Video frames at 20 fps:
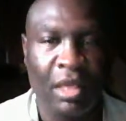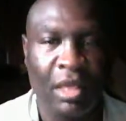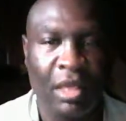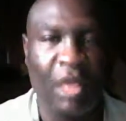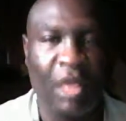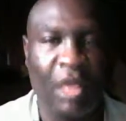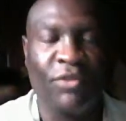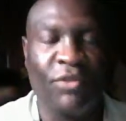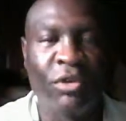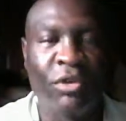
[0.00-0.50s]

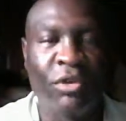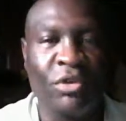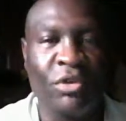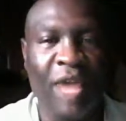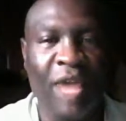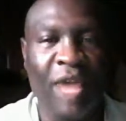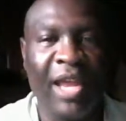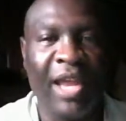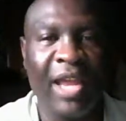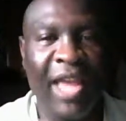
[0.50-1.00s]
if you do
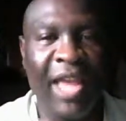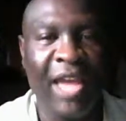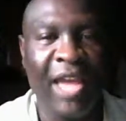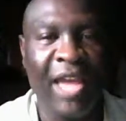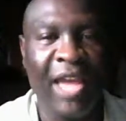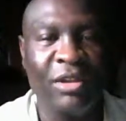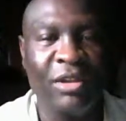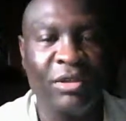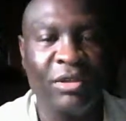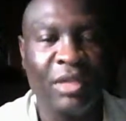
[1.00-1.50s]
not
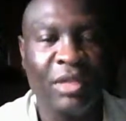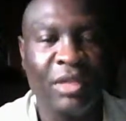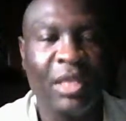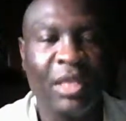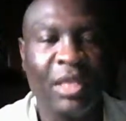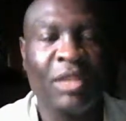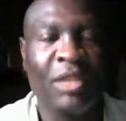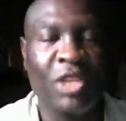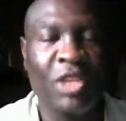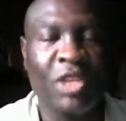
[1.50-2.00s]
handle
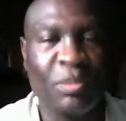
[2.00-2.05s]
this